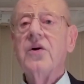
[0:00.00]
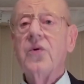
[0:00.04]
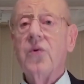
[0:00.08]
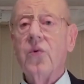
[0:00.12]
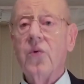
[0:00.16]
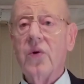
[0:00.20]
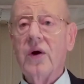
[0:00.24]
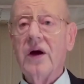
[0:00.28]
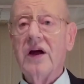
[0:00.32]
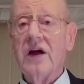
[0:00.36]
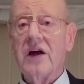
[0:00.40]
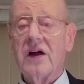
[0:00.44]

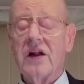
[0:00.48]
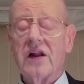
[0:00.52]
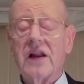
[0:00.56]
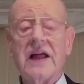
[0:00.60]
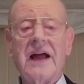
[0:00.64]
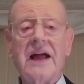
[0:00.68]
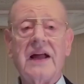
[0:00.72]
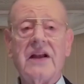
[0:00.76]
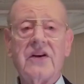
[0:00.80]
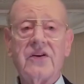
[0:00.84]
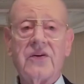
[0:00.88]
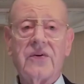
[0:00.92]
will
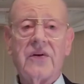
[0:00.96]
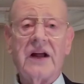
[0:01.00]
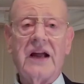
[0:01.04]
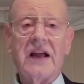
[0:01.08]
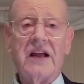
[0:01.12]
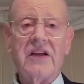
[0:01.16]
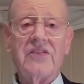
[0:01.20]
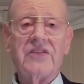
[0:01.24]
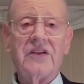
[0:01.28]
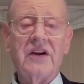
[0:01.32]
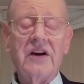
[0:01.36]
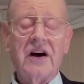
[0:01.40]
and
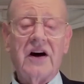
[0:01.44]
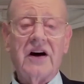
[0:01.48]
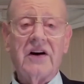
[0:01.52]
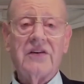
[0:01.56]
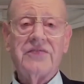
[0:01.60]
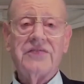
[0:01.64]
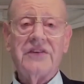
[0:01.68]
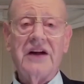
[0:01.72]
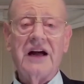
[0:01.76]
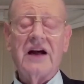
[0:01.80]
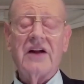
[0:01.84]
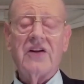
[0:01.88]
grace are
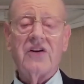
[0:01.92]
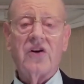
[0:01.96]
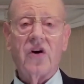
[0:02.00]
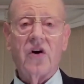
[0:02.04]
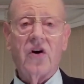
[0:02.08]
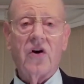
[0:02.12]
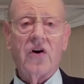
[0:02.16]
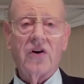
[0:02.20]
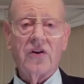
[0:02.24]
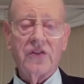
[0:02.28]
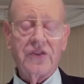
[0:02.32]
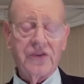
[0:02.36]
found
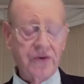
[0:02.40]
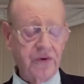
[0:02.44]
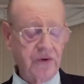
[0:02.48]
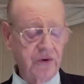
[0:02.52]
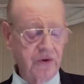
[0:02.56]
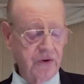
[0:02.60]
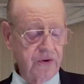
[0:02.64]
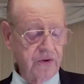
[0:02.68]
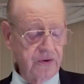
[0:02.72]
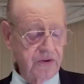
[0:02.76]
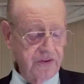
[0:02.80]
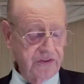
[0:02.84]
all
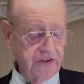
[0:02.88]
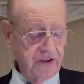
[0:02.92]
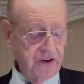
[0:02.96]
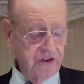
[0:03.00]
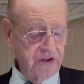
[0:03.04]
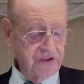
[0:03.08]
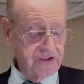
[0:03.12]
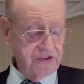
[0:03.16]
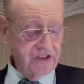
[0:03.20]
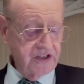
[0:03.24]
through those